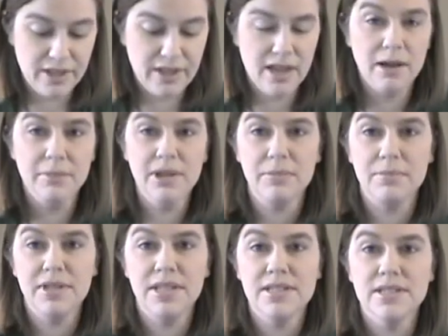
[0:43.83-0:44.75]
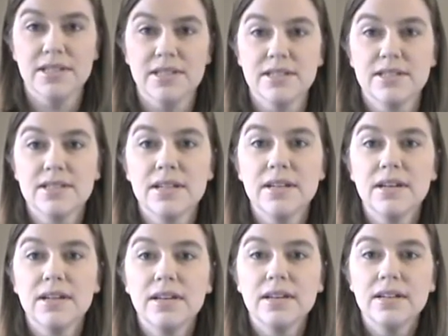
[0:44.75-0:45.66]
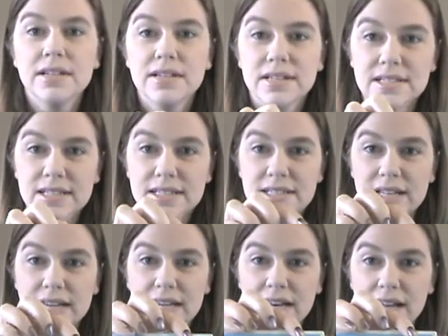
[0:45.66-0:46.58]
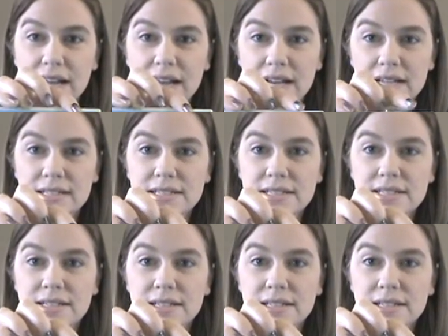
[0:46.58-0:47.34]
How many pieces does it say it has?